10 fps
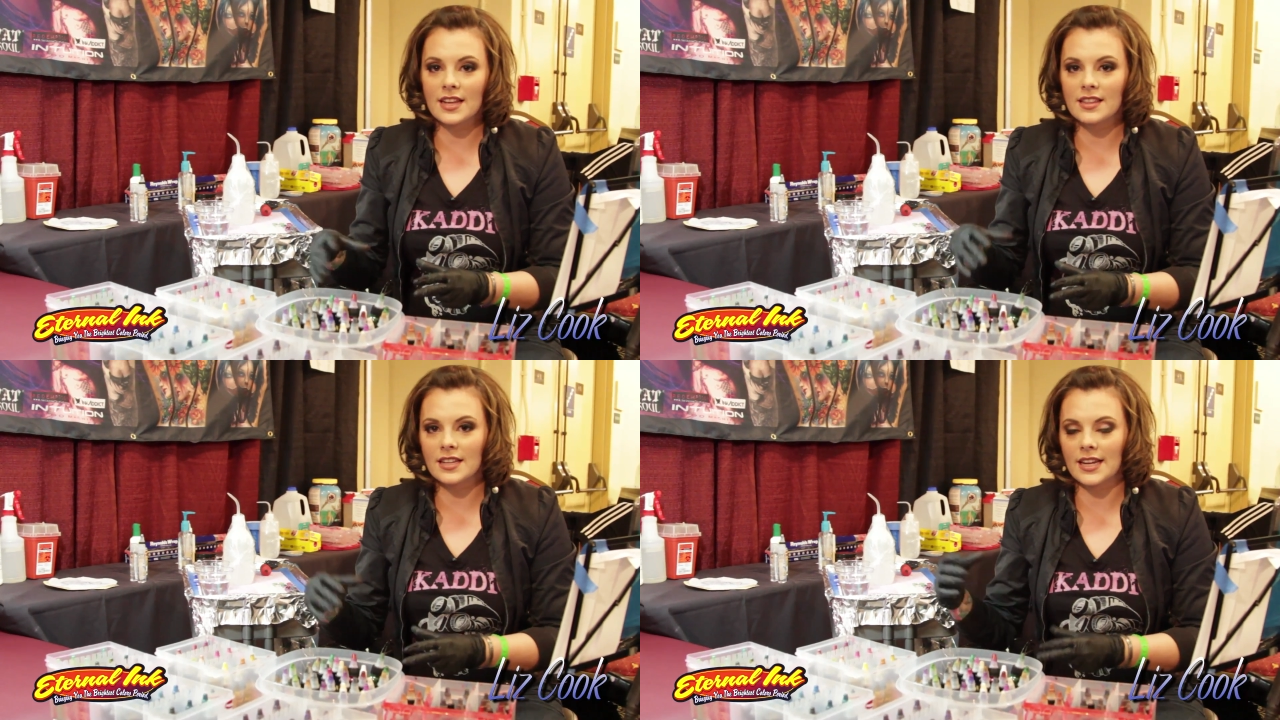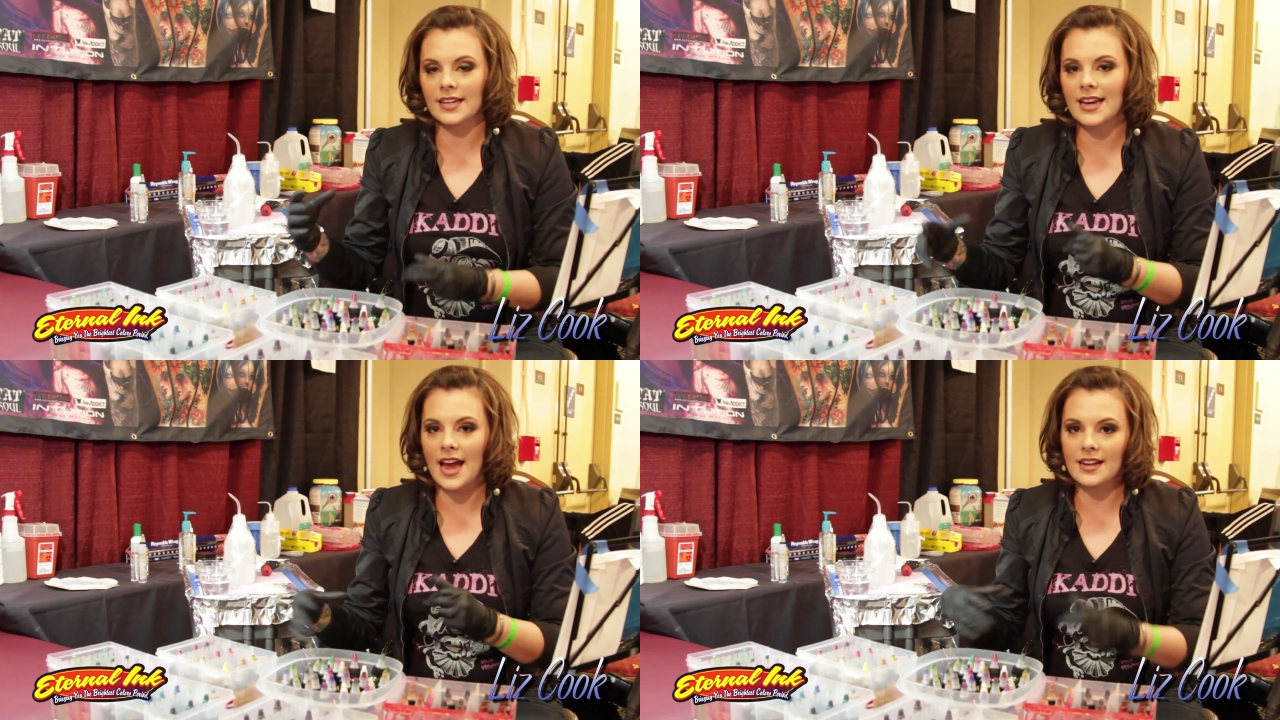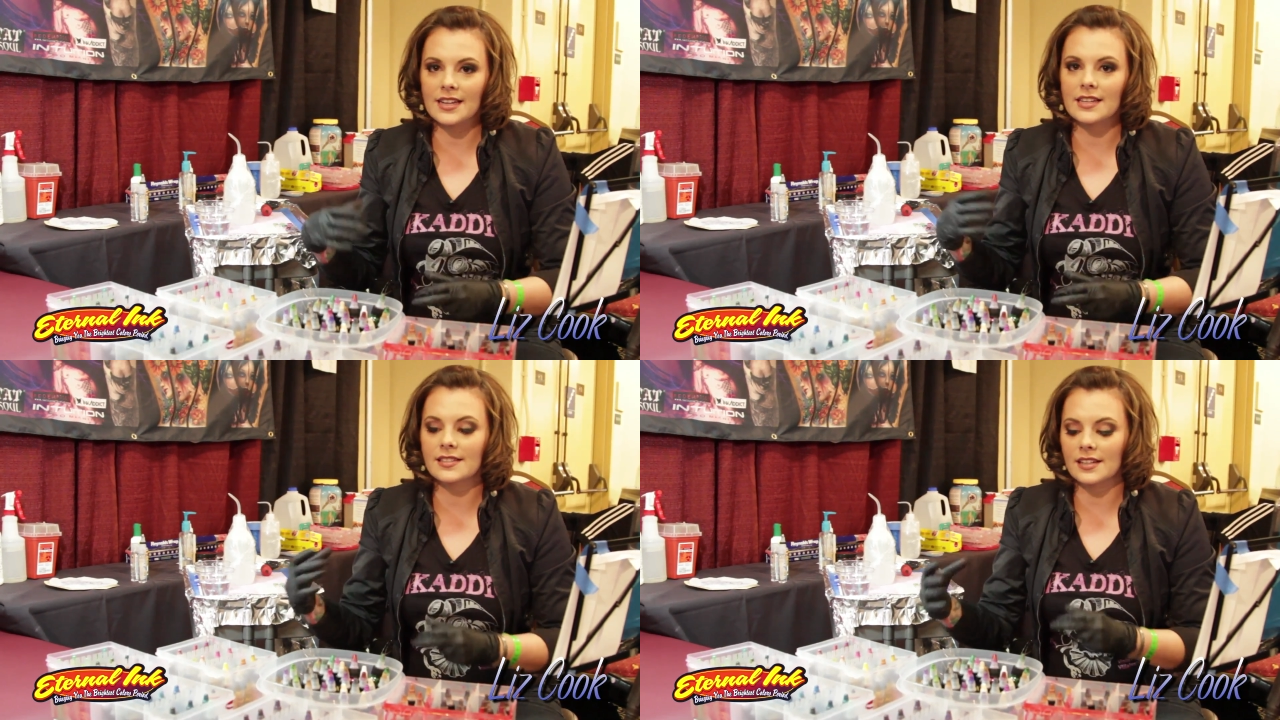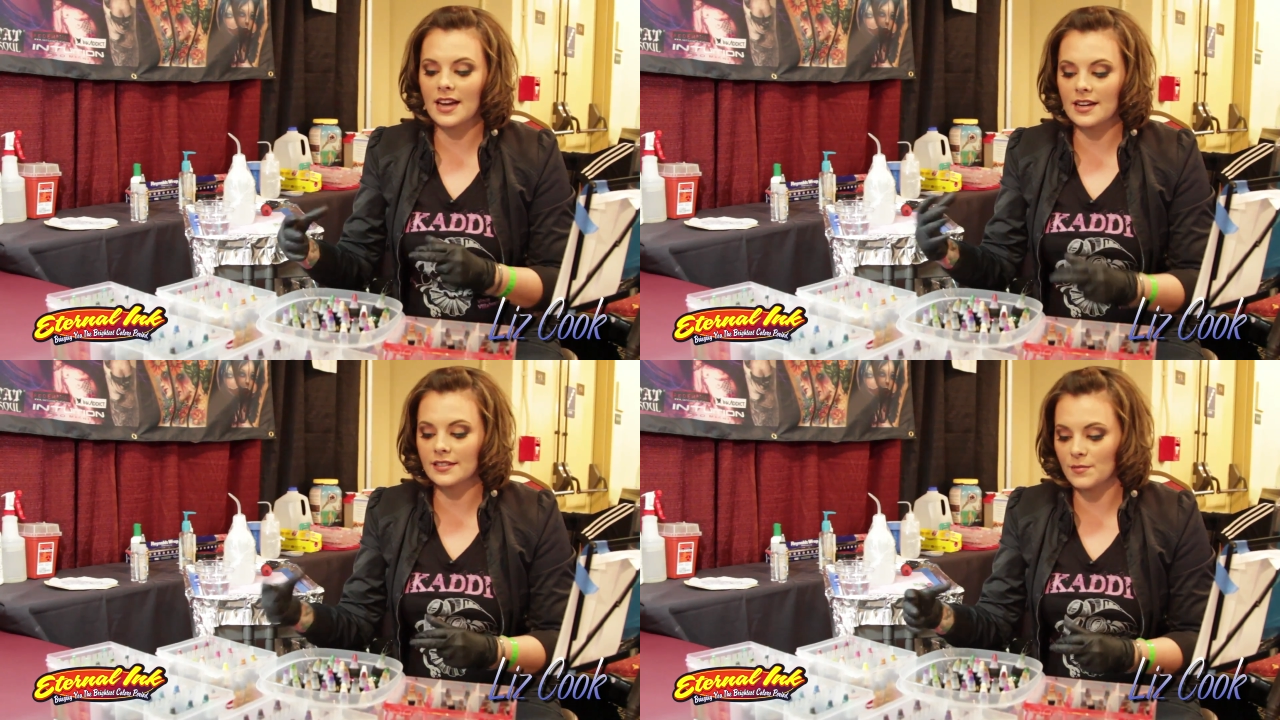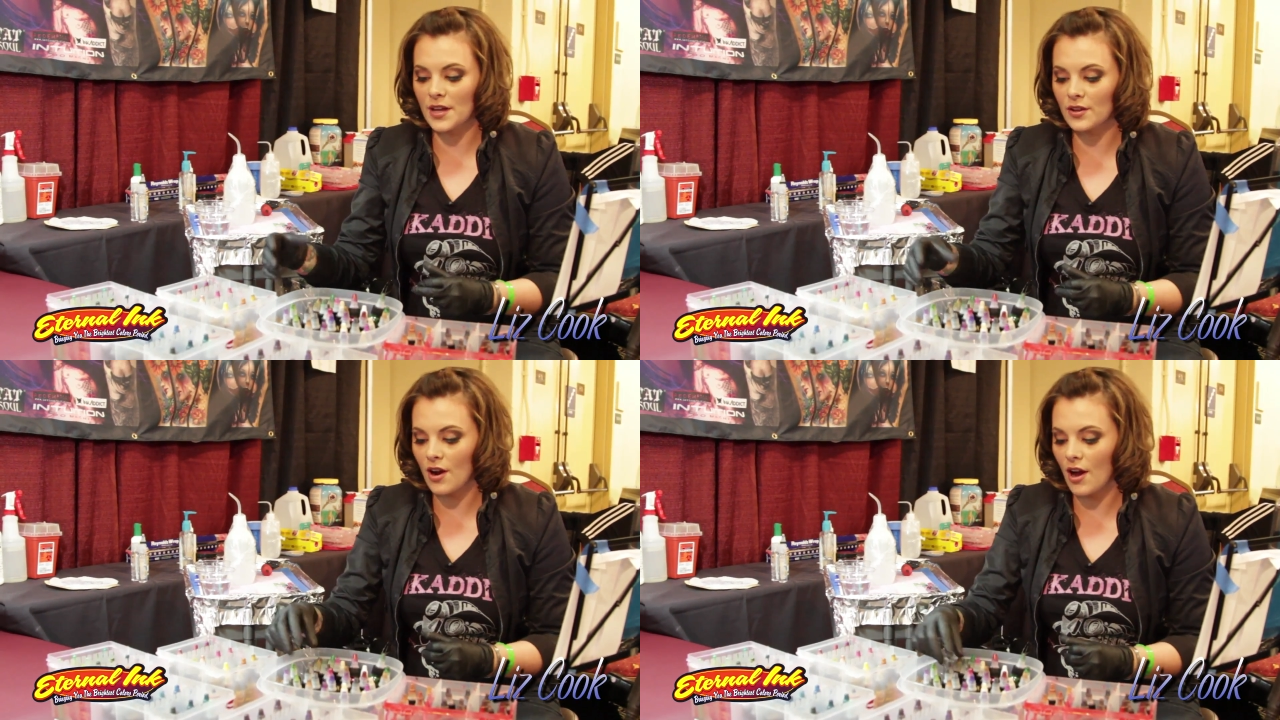and then like khakis and kind of some
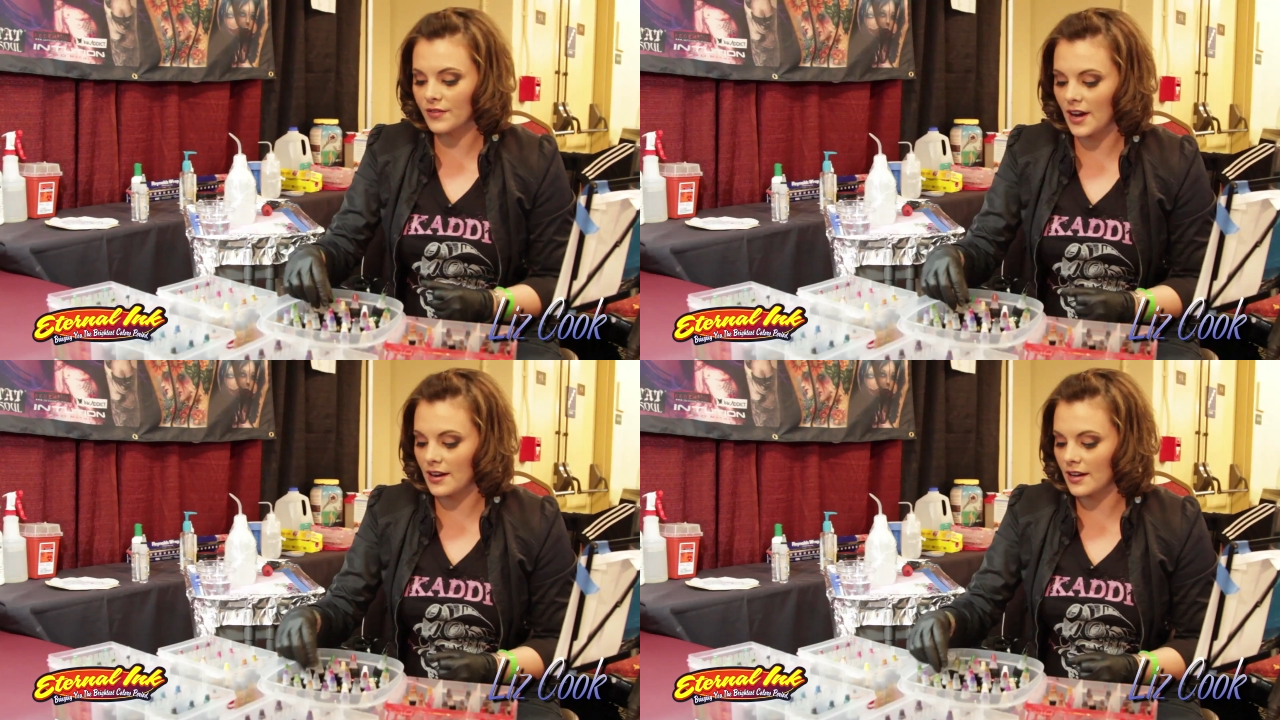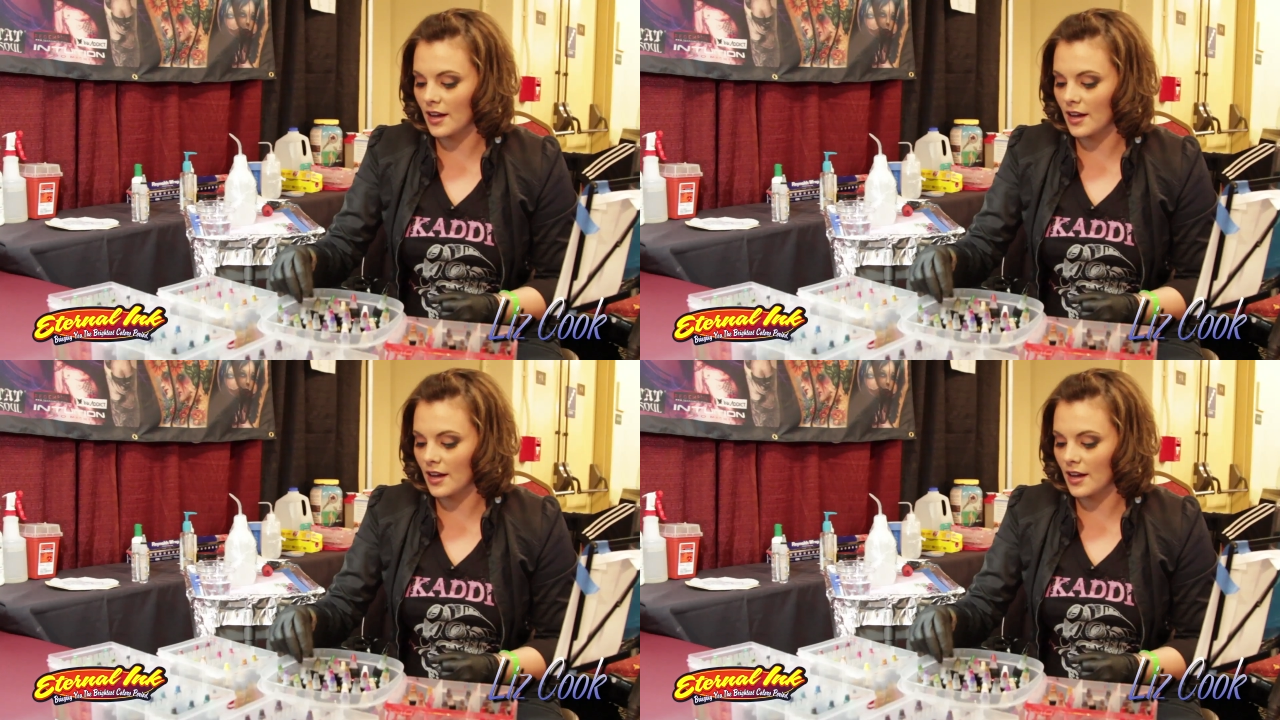other off kind of